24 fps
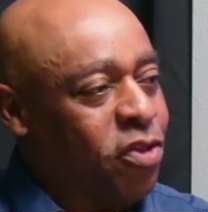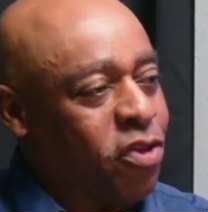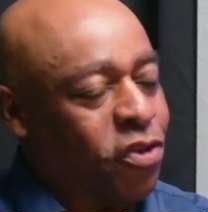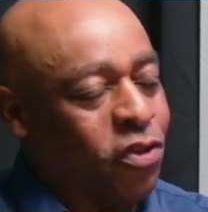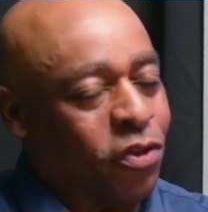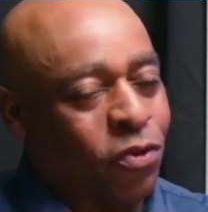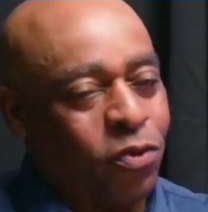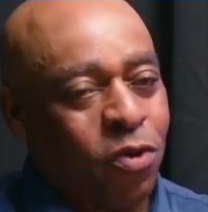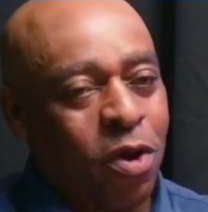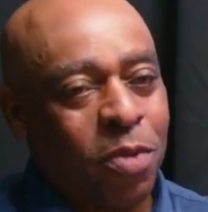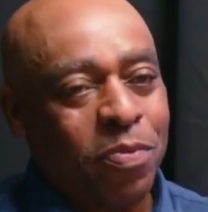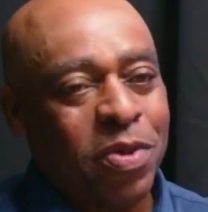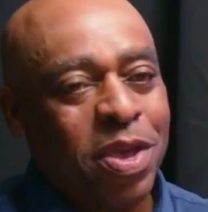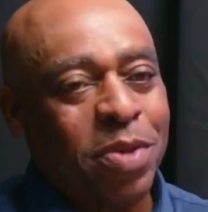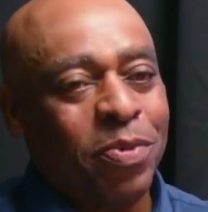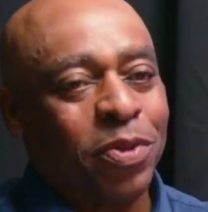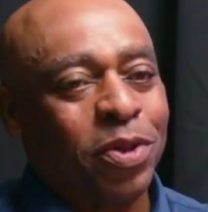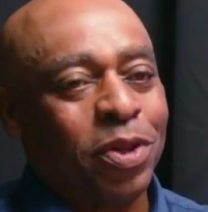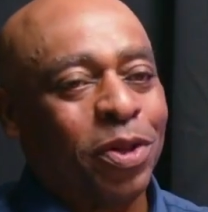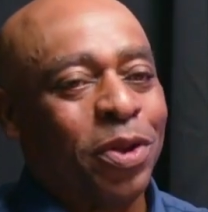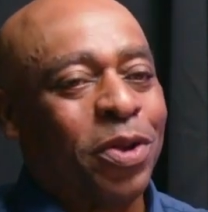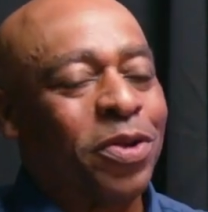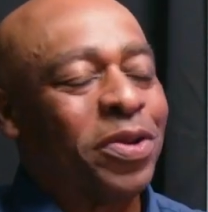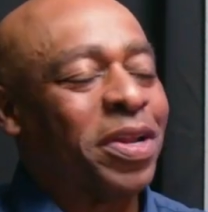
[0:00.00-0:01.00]
You just want people
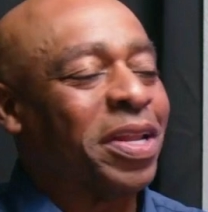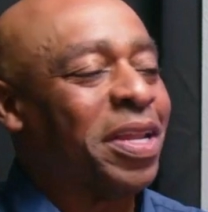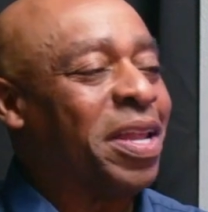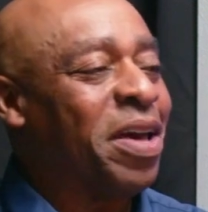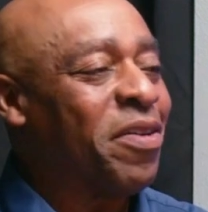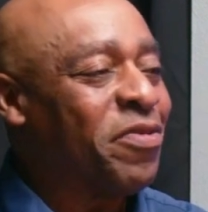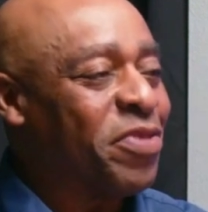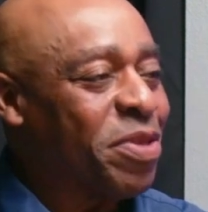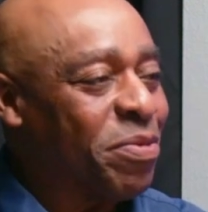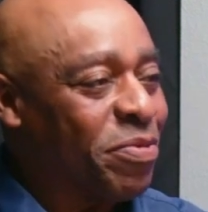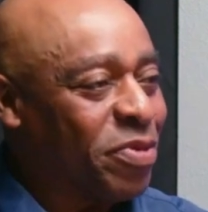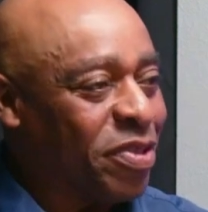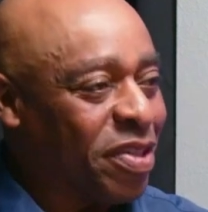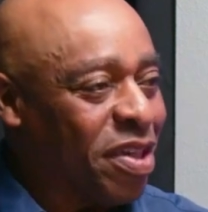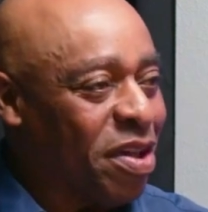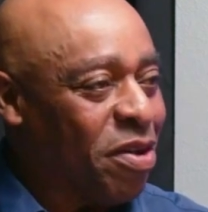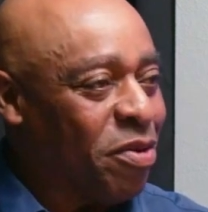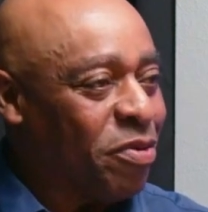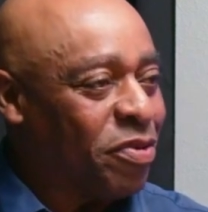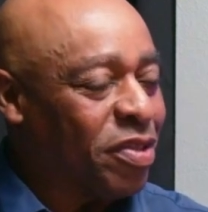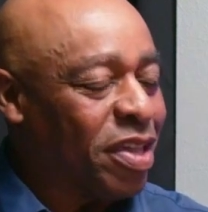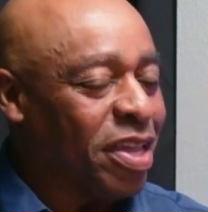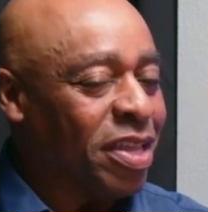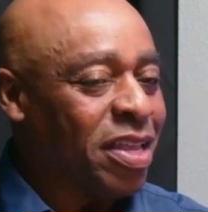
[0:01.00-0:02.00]
to learn to love
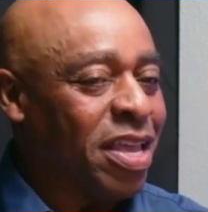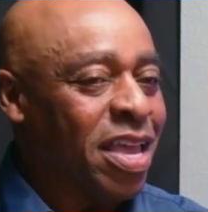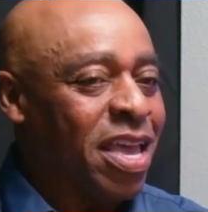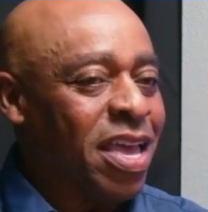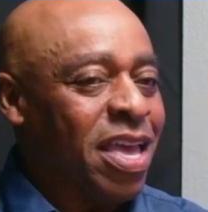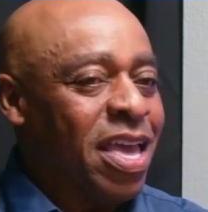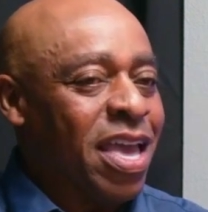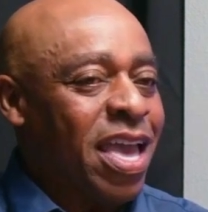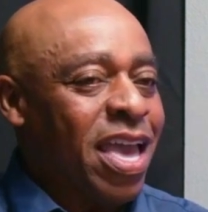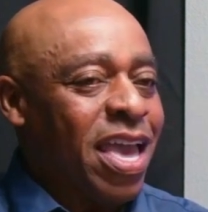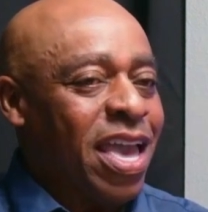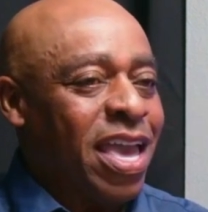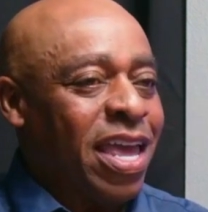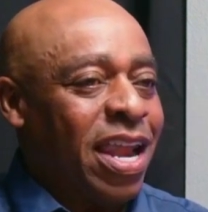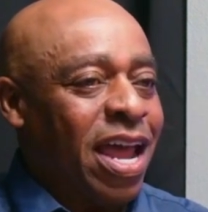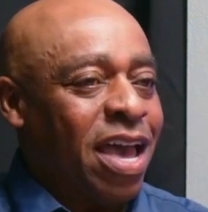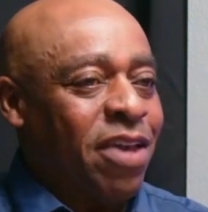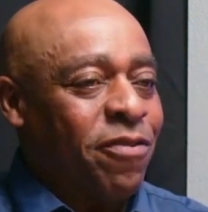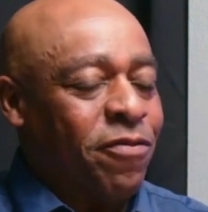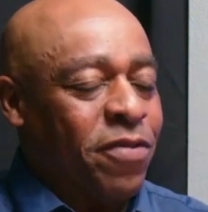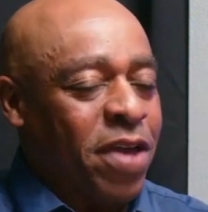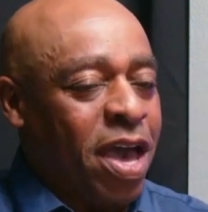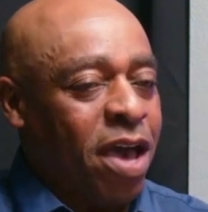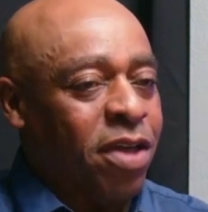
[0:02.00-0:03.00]
themselves. And, and
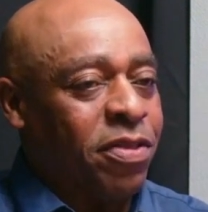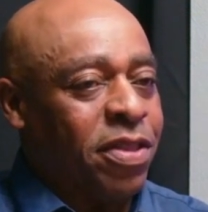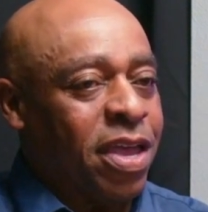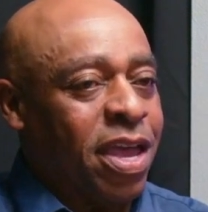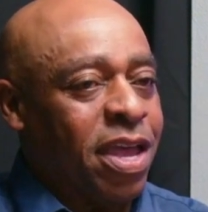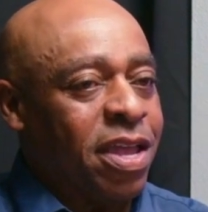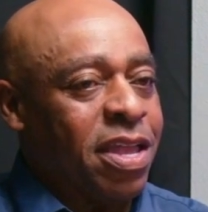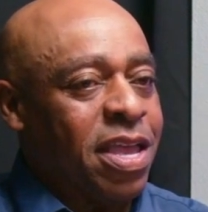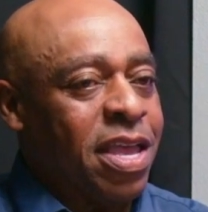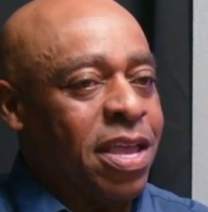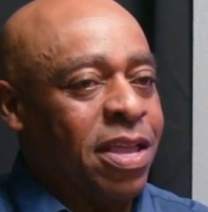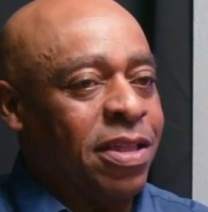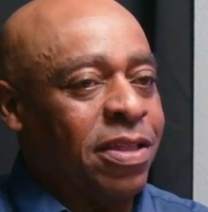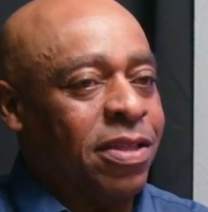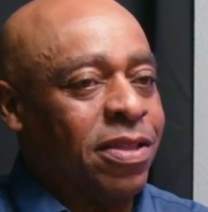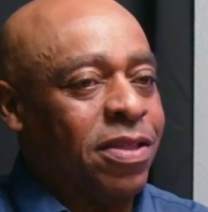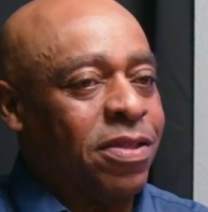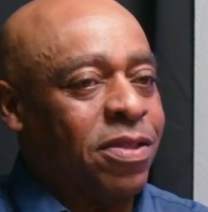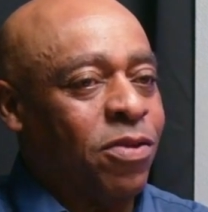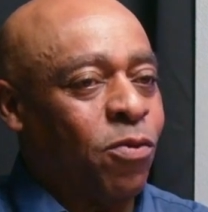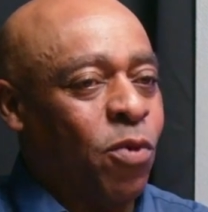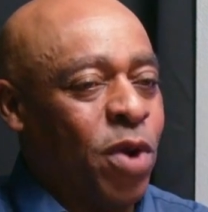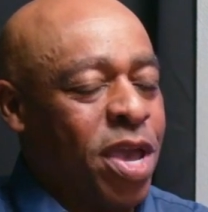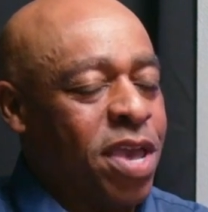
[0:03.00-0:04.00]
I found that
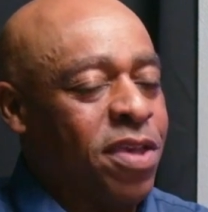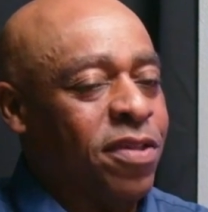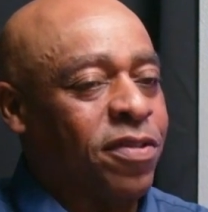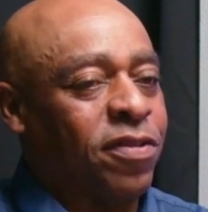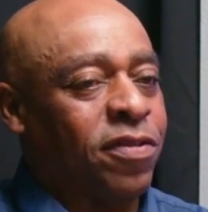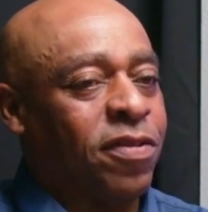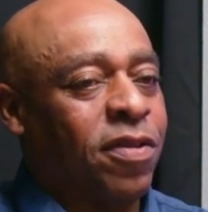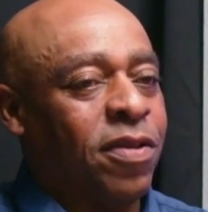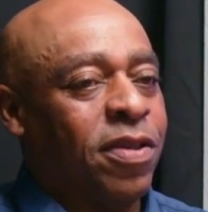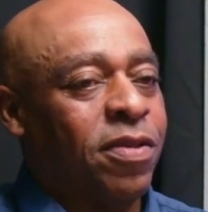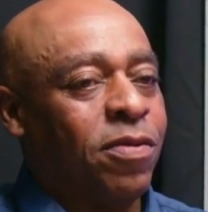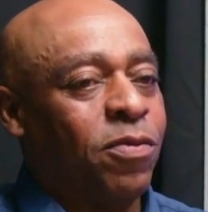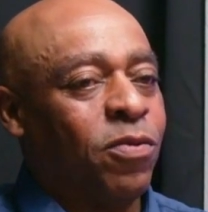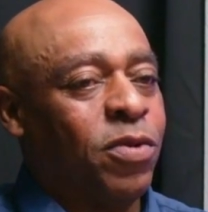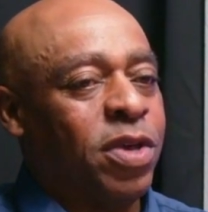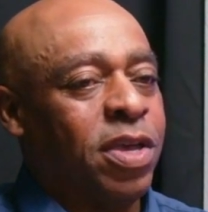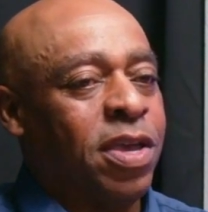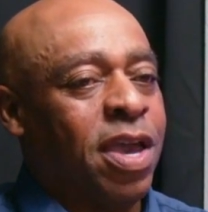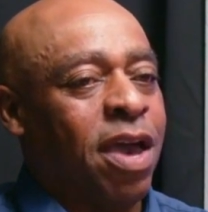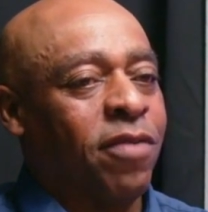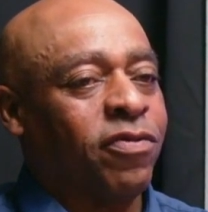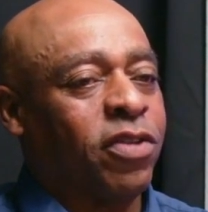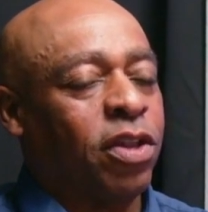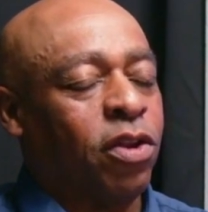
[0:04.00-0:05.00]
in ways to,
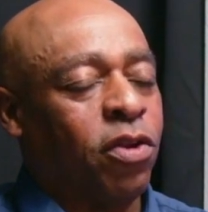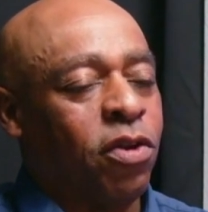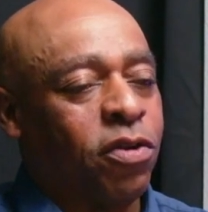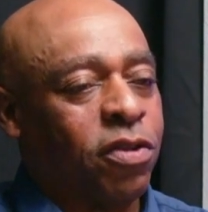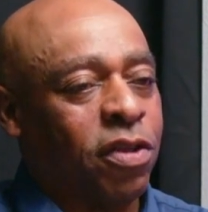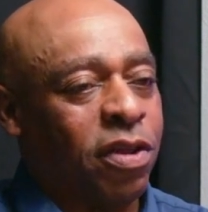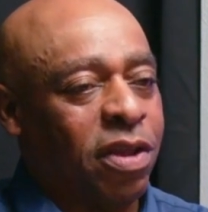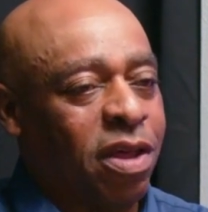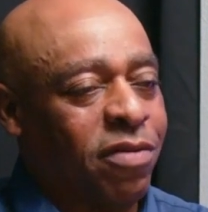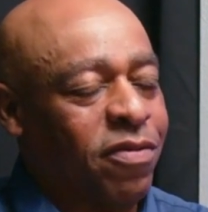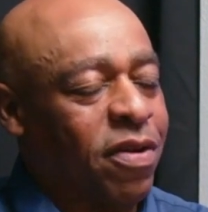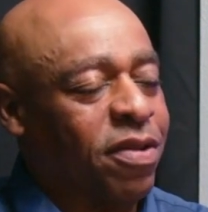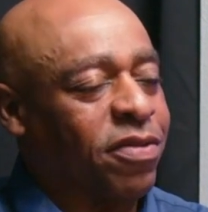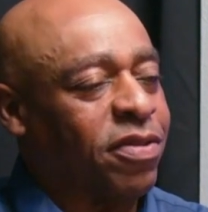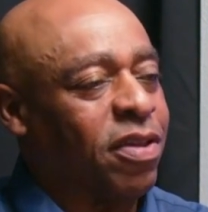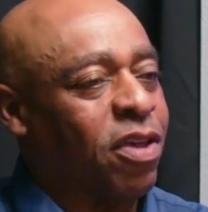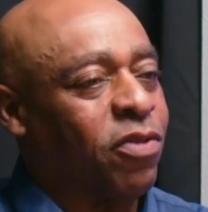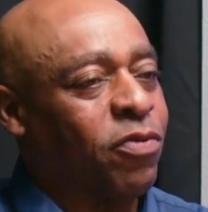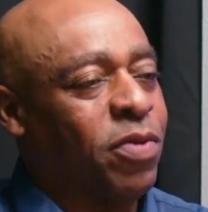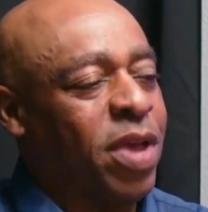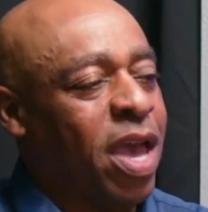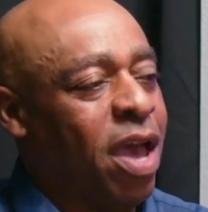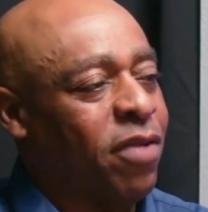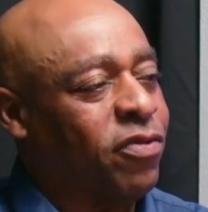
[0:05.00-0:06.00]
we have to learn to love
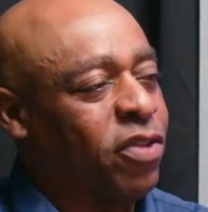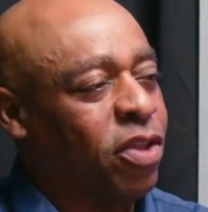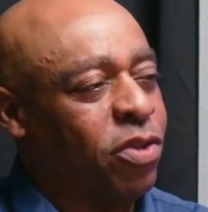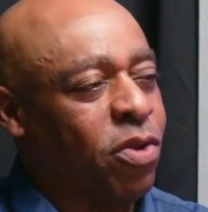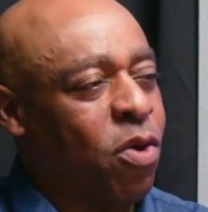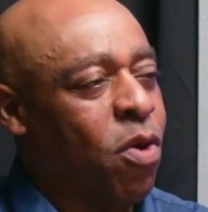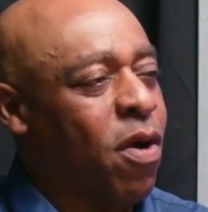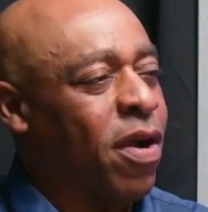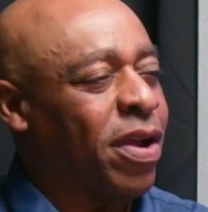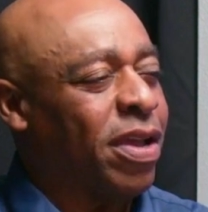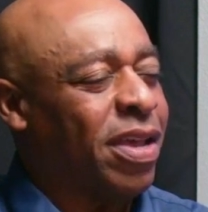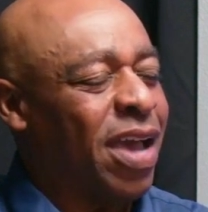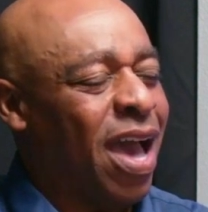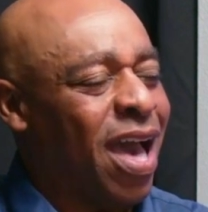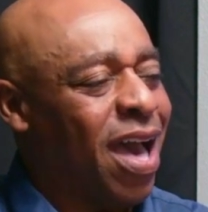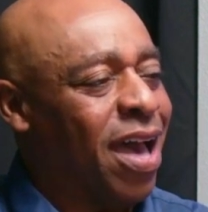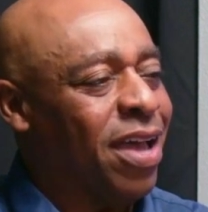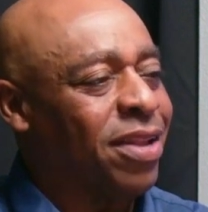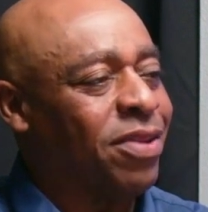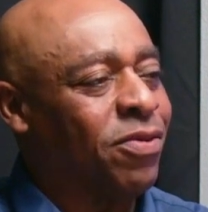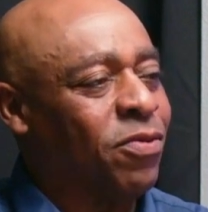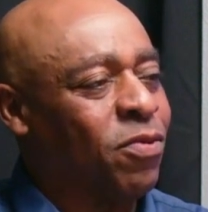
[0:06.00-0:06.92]
ourselves. We have to know our God.